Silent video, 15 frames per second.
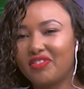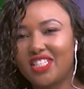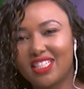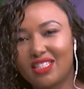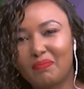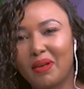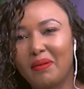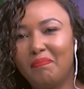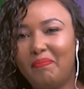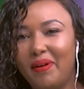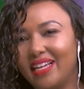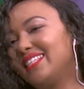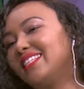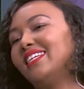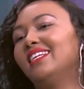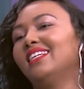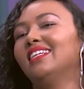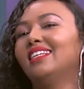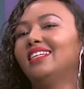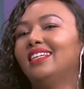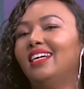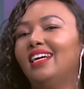just been betting
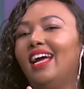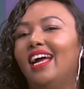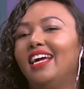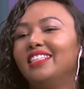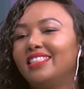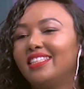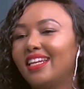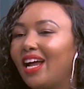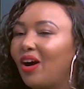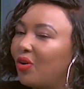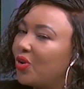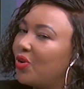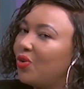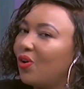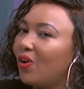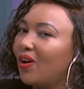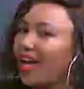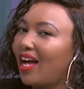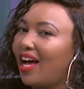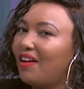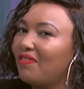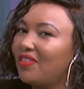and now you no longer
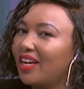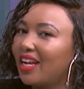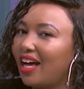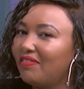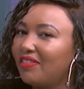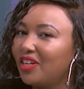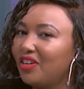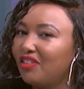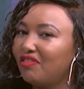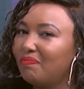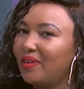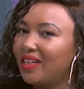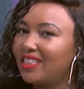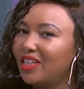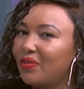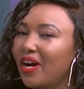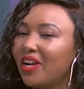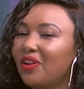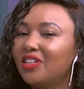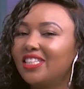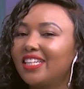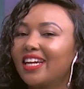have that avenue of betting, why
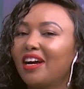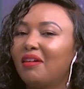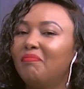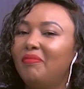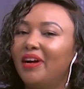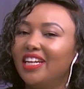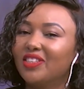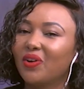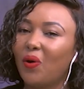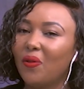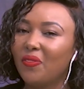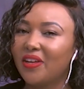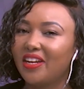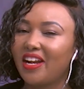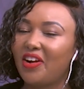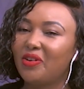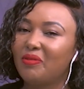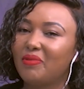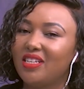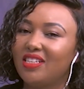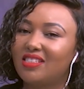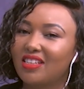don't take a bet on the
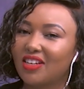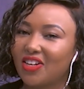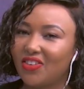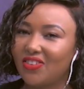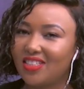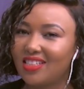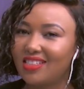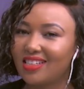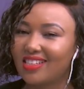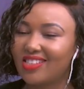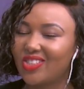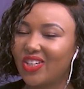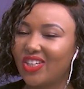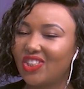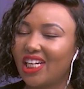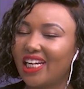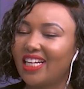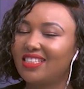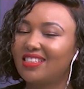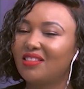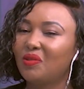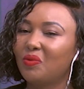Nairobi Securities Exchange? And I
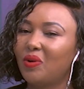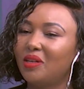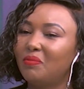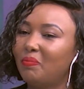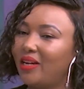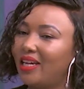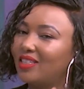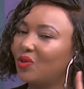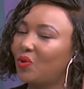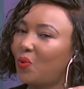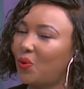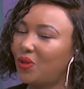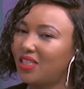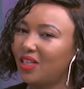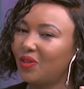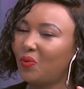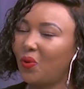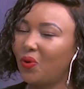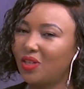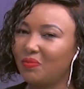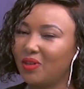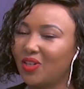say the word bet, quote
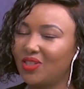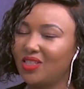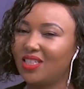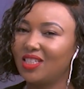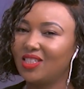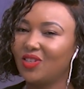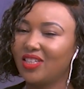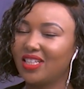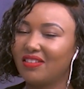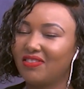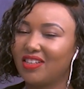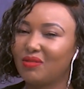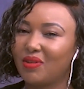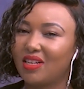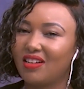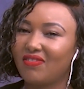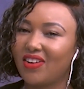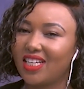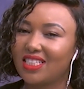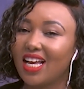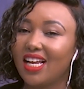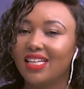unquote, because it is not investment
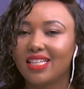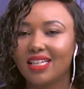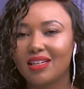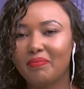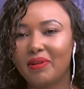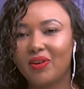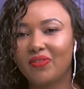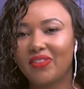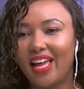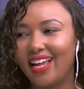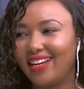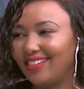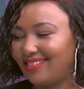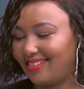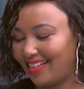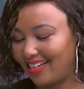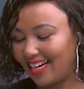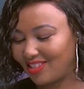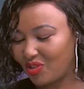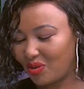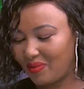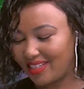advice. Take a bet on the NSE. And
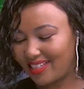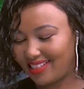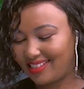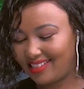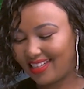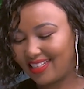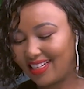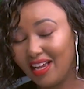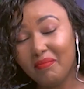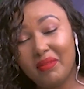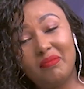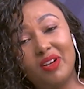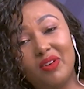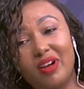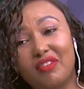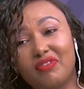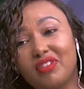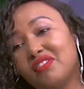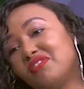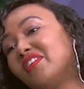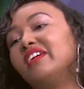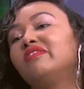as Robert has said, maybe look out for the
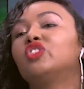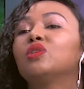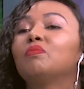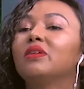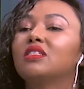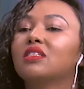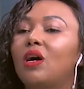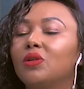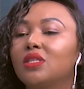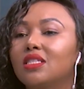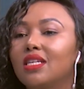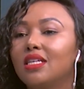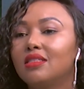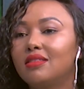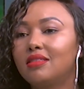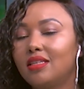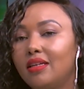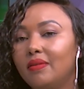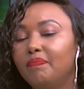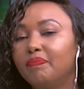5 cheapest counters and see